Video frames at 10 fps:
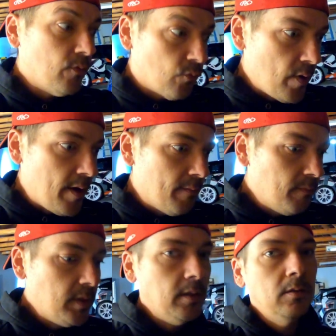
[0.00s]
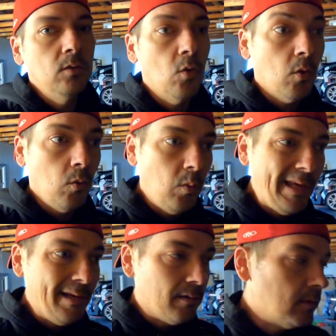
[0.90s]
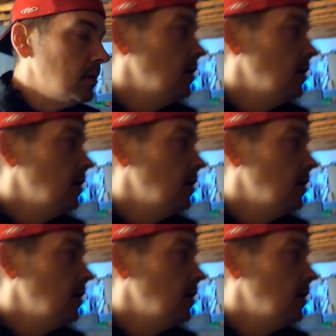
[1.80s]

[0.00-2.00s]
rim or wheel